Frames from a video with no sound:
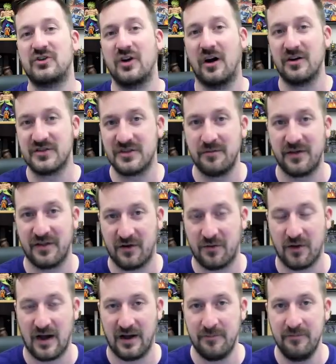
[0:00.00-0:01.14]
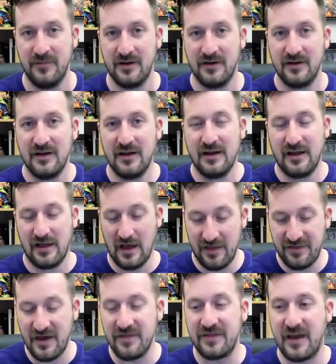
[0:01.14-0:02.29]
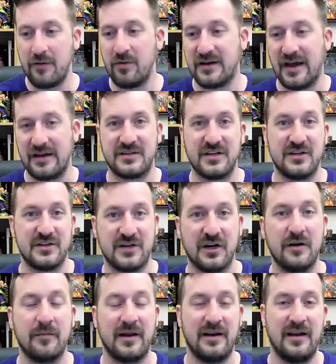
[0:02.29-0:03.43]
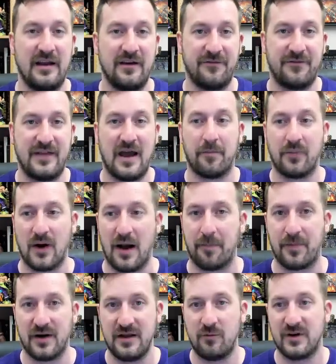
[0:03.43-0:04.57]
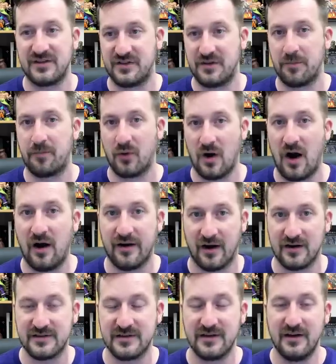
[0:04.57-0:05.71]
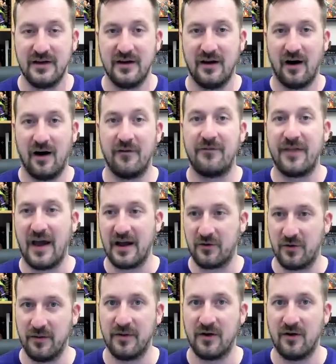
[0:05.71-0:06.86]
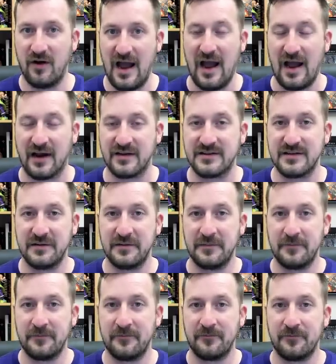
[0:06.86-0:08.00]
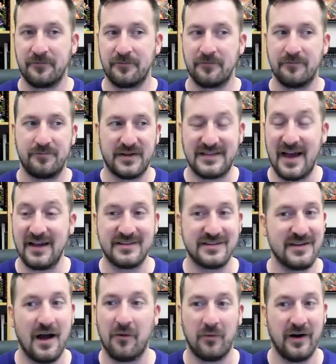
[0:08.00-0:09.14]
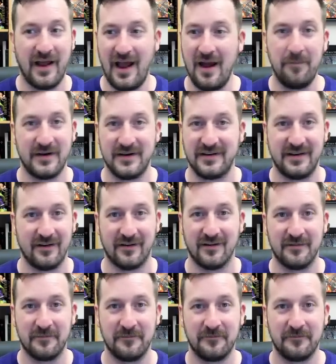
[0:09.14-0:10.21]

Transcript: charge them with a crime, and then they would get to determine if that property was the product of that criminal act. But that's not what happened here.